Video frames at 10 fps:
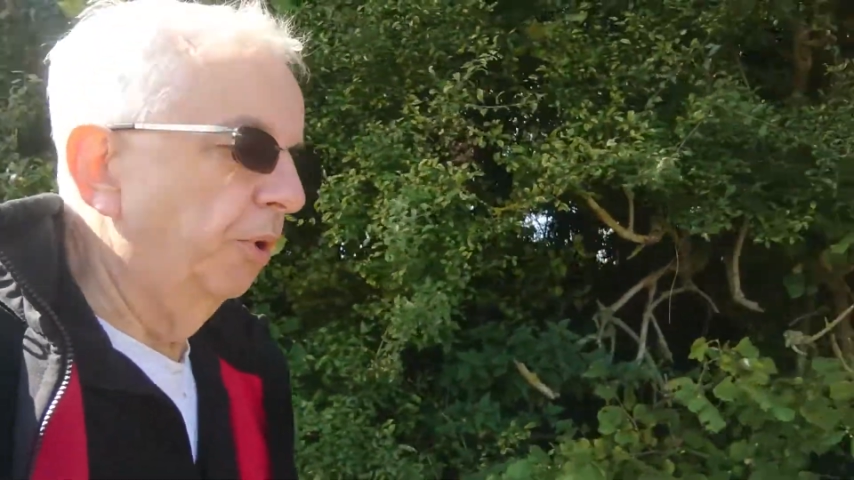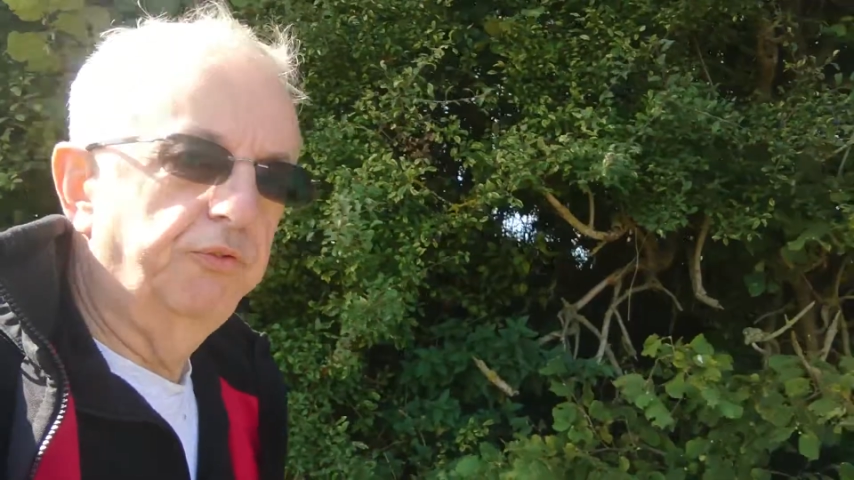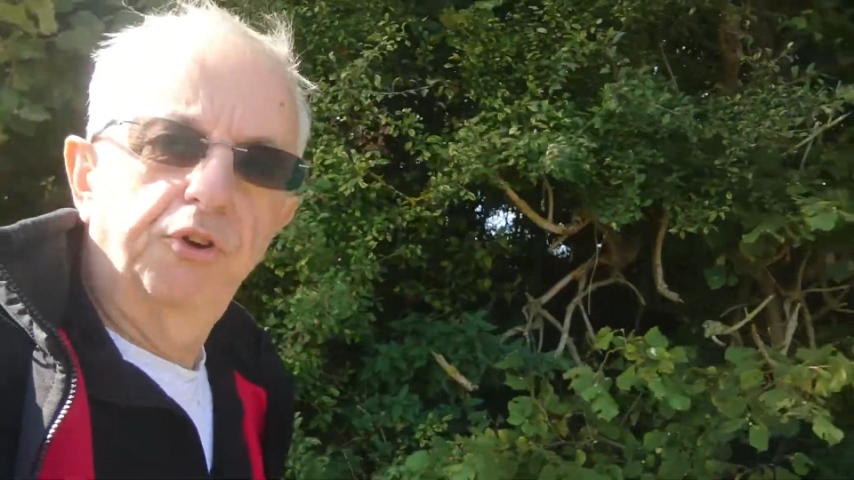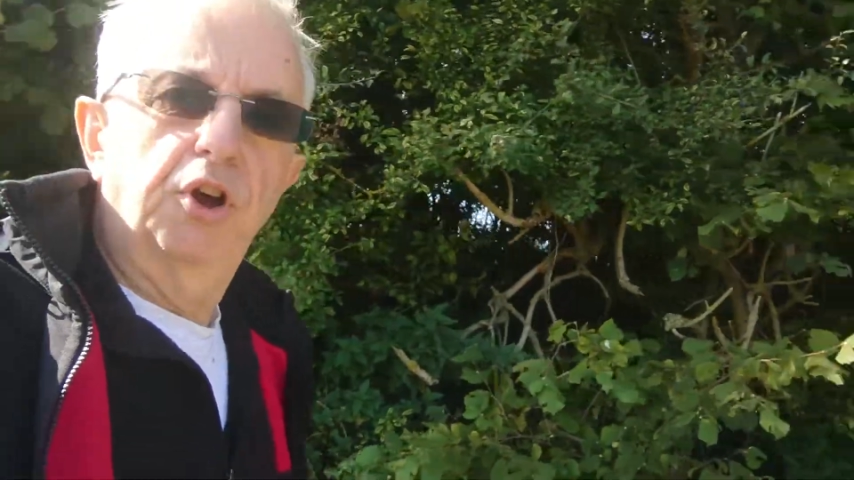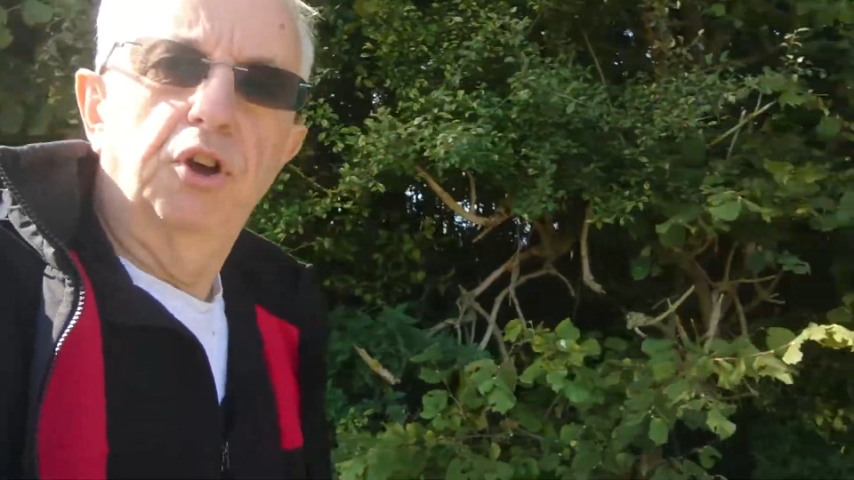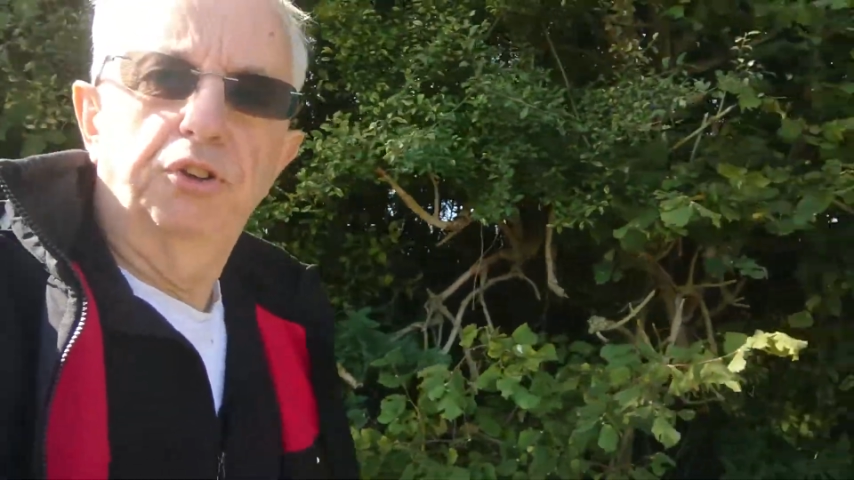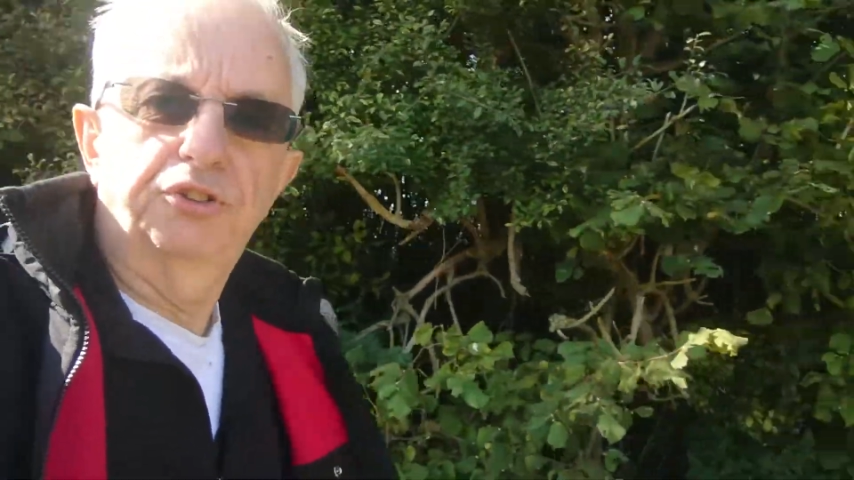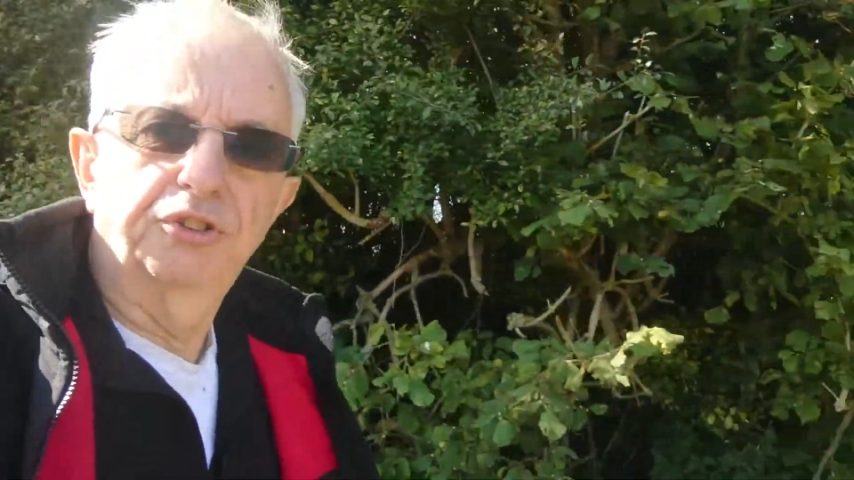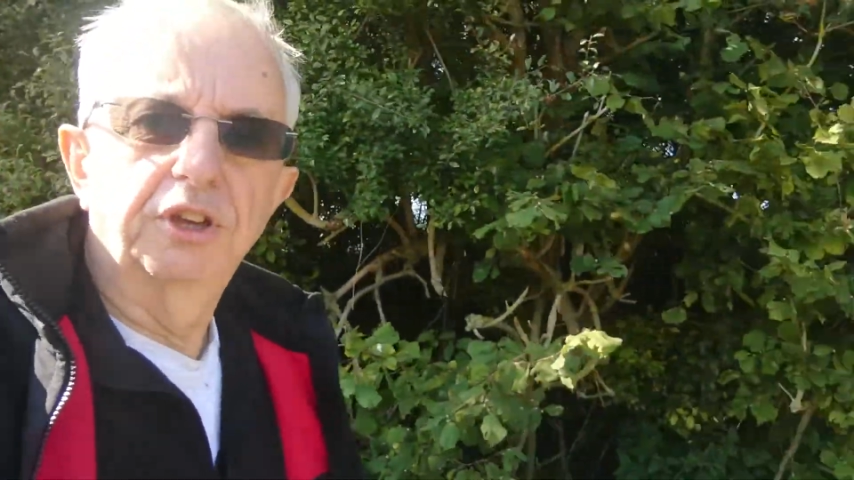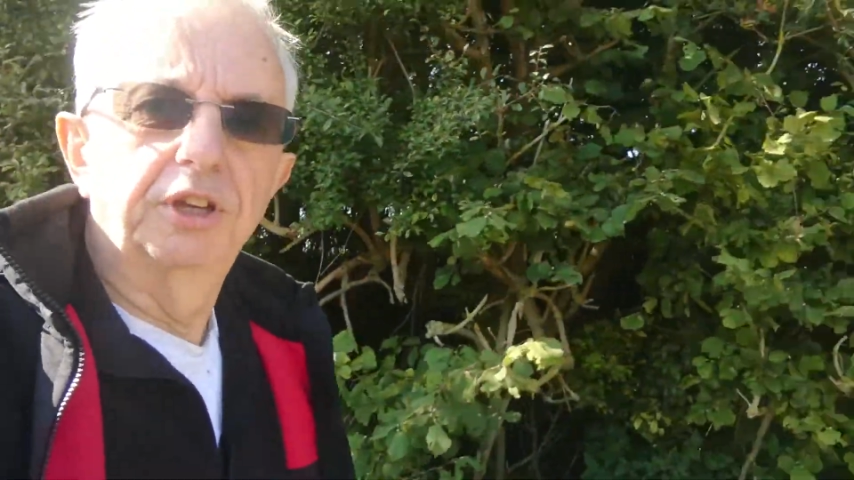But
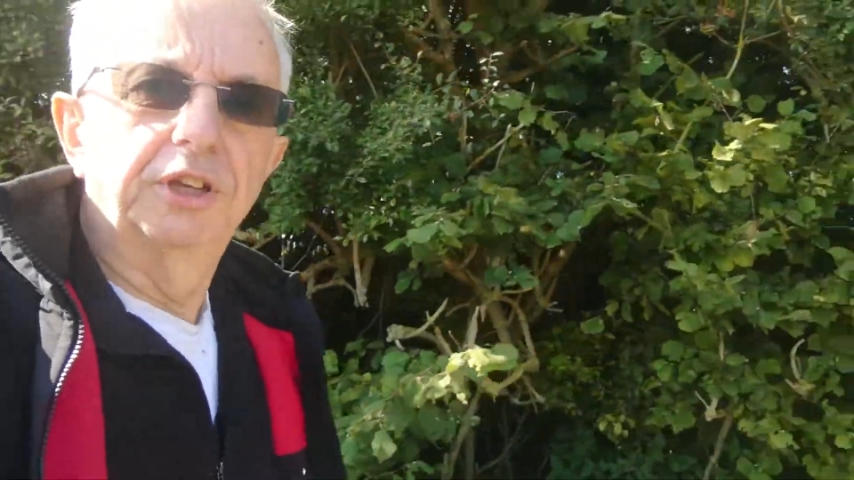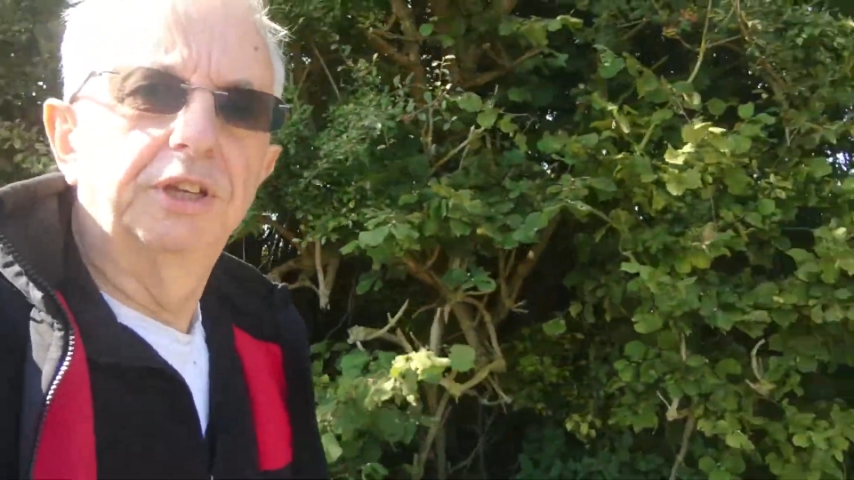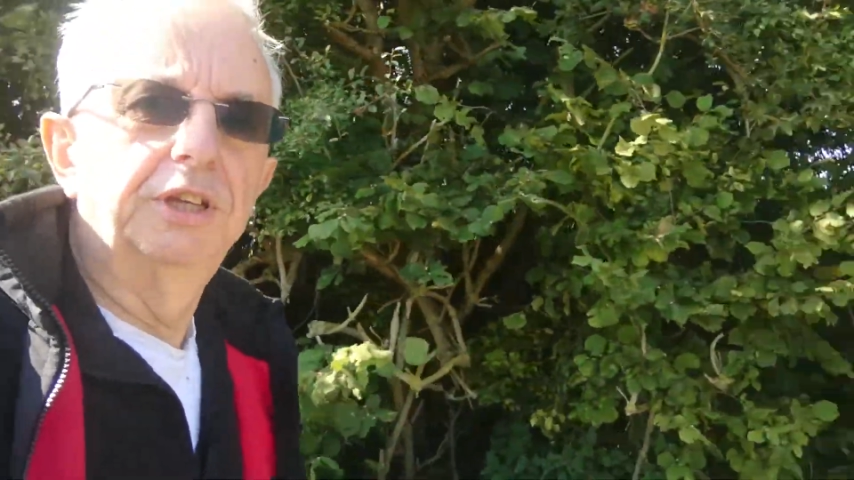first,